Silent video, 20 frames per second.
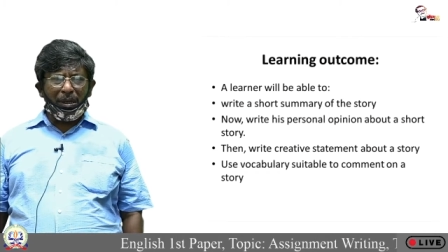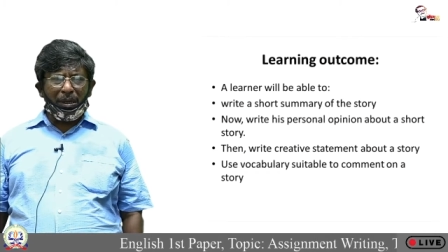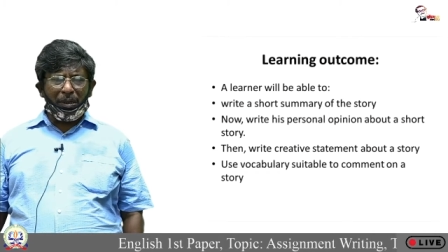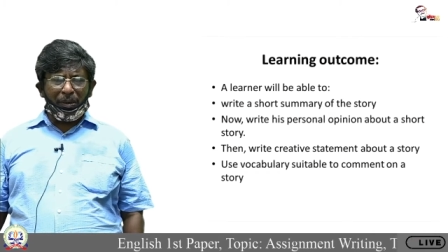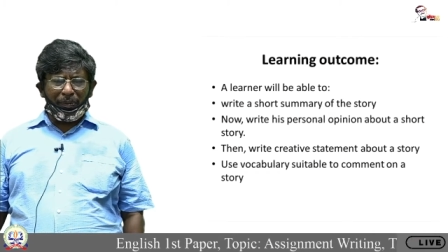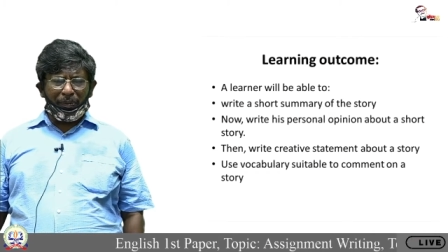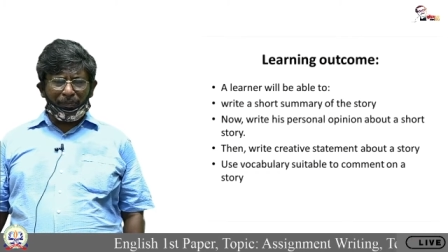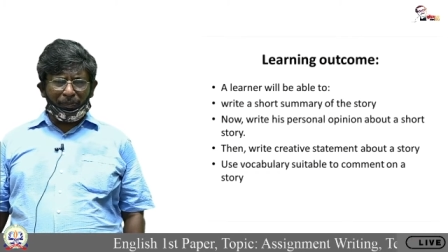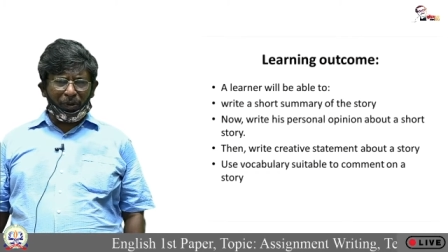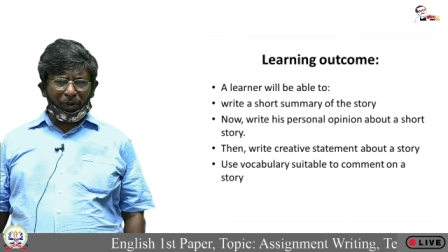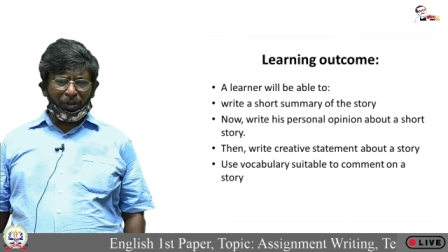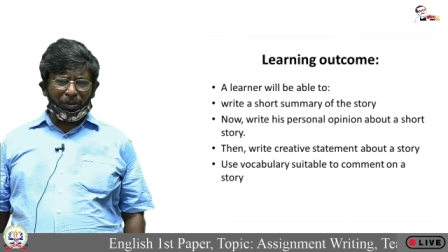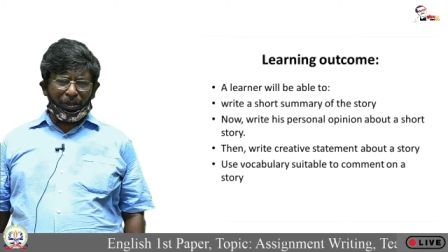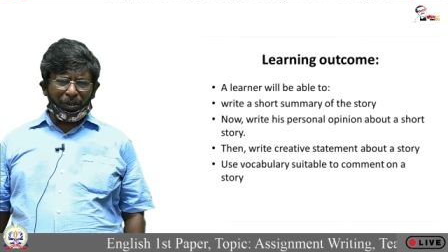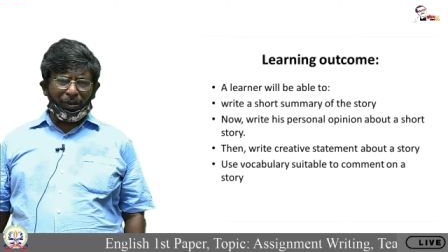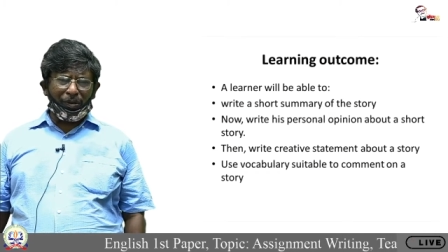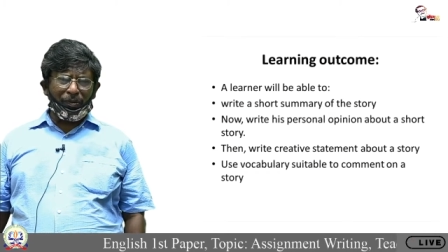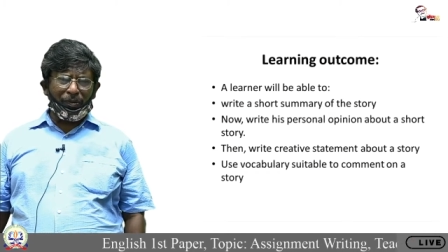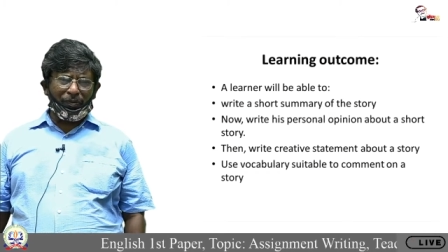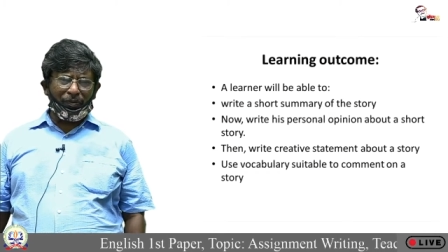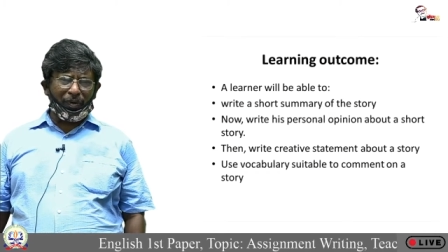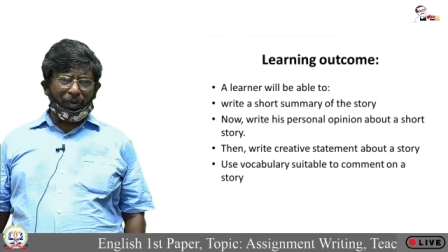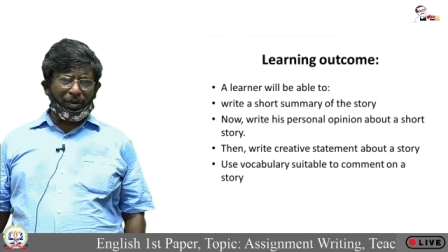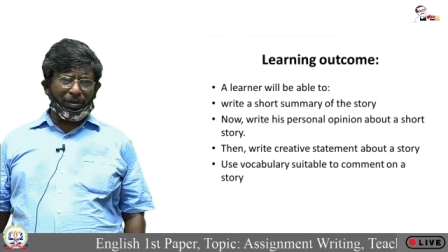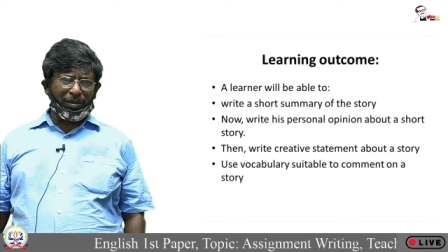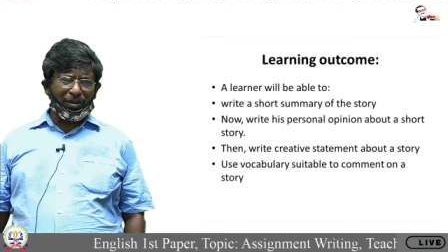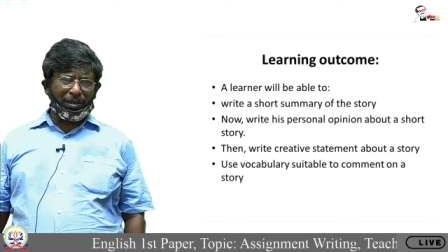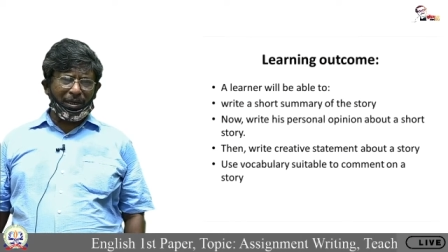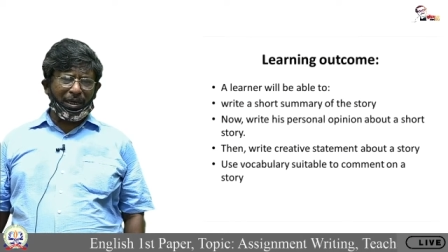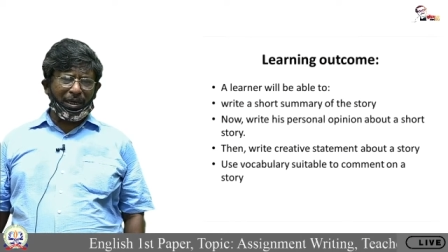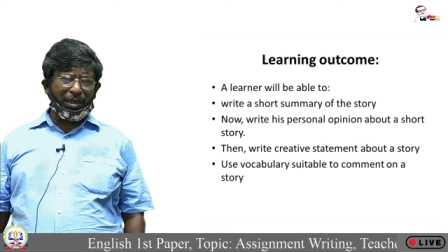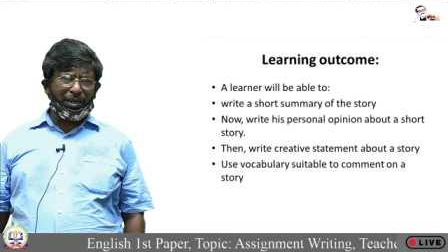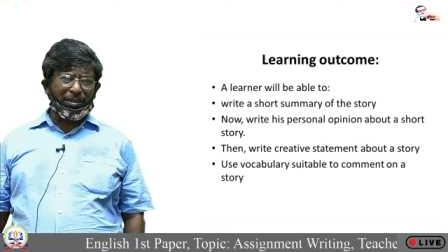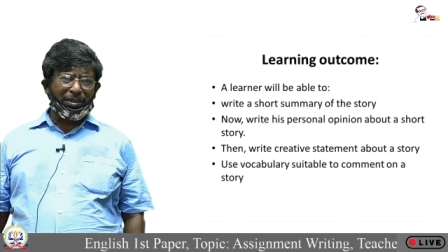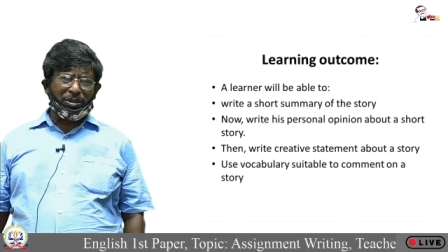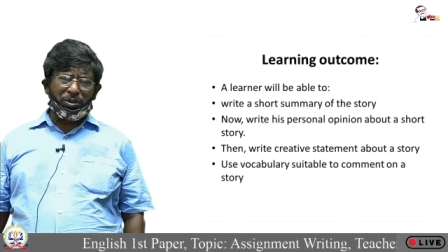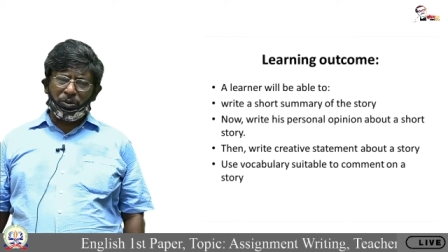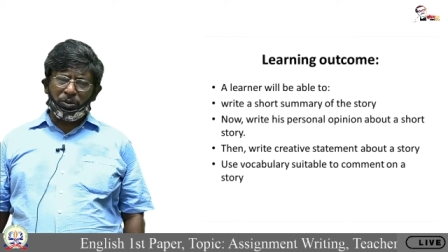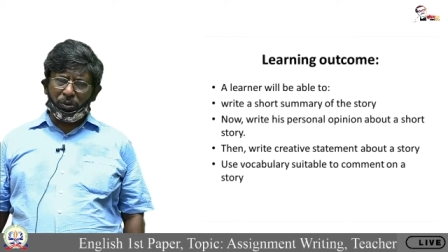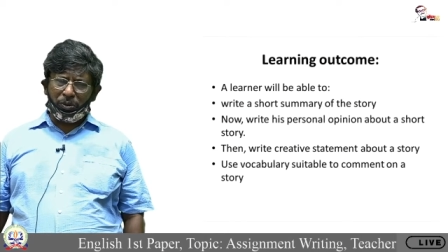both for the
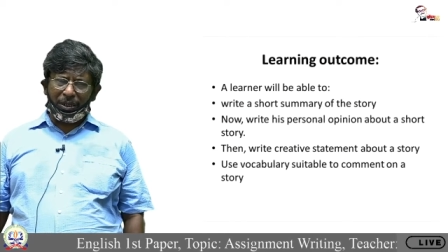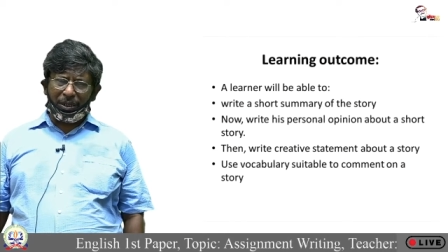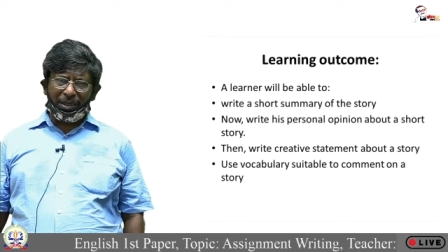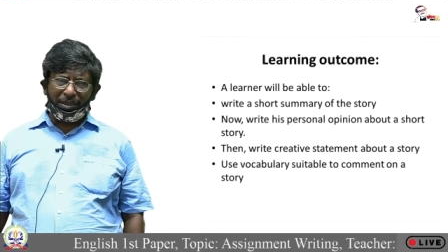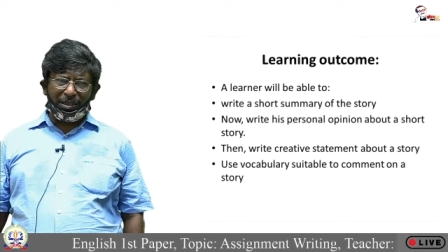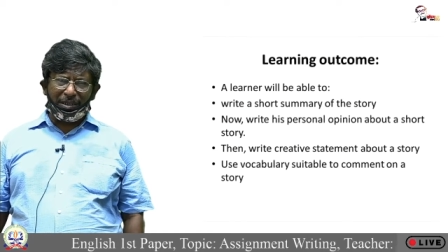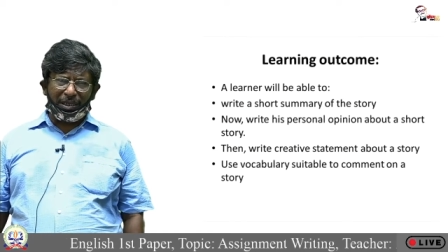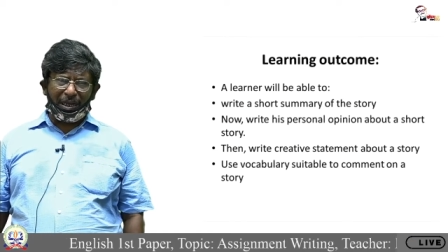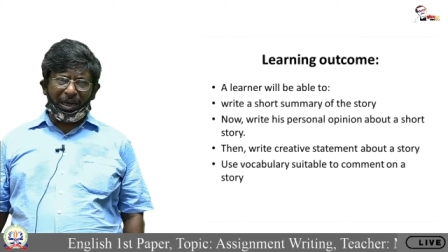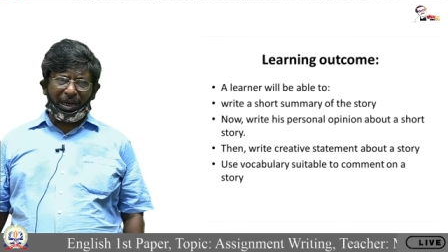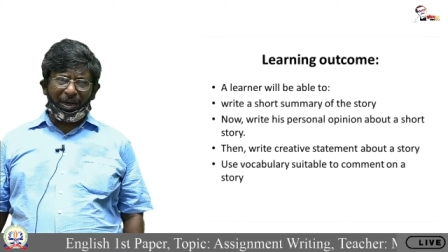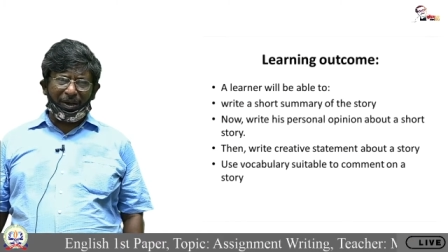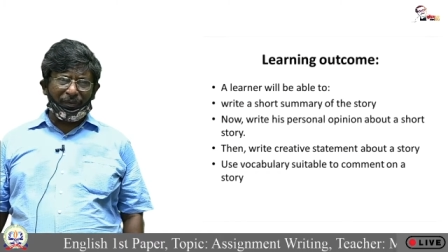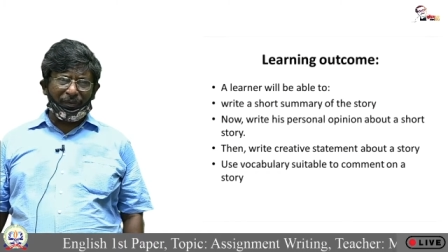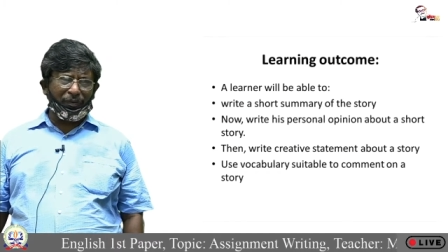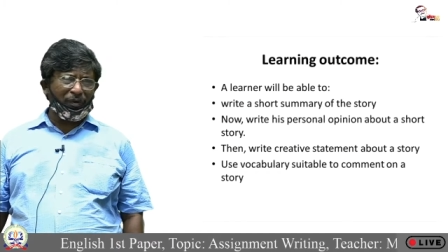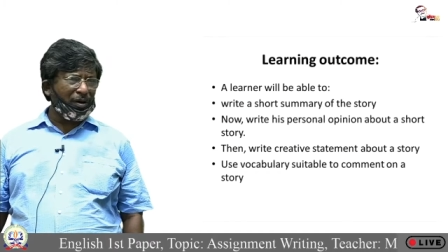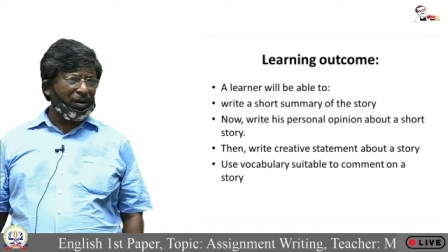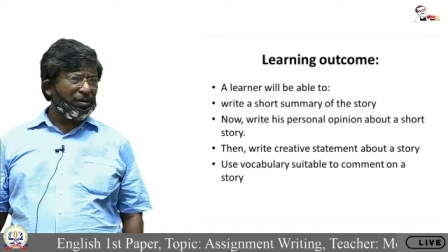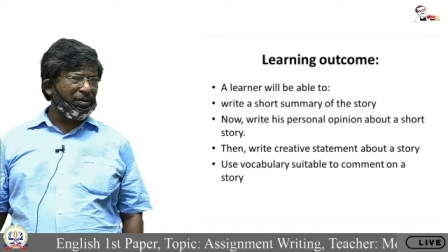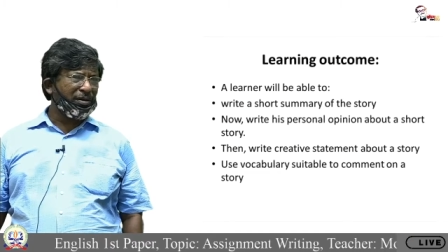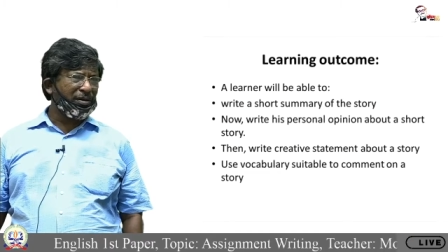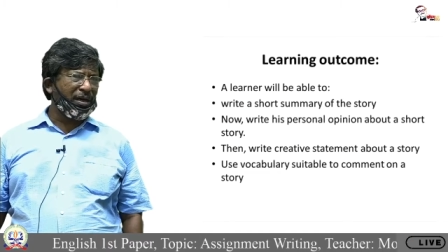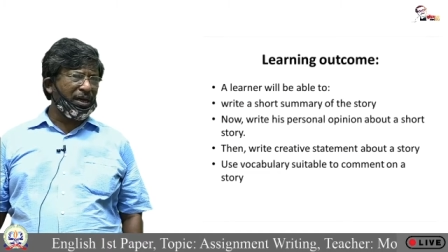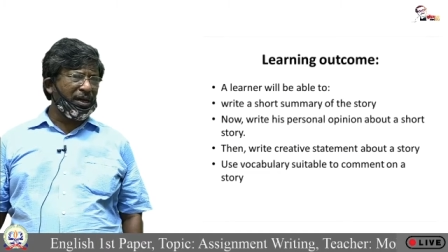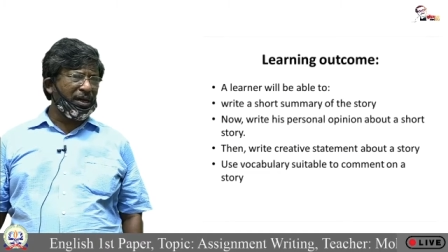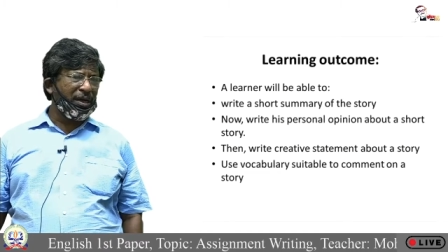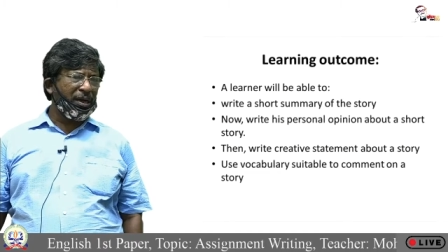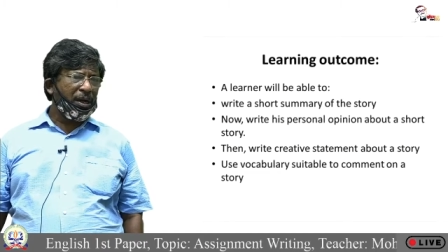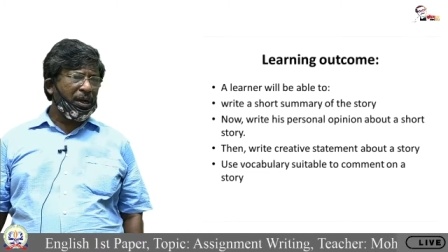students and for the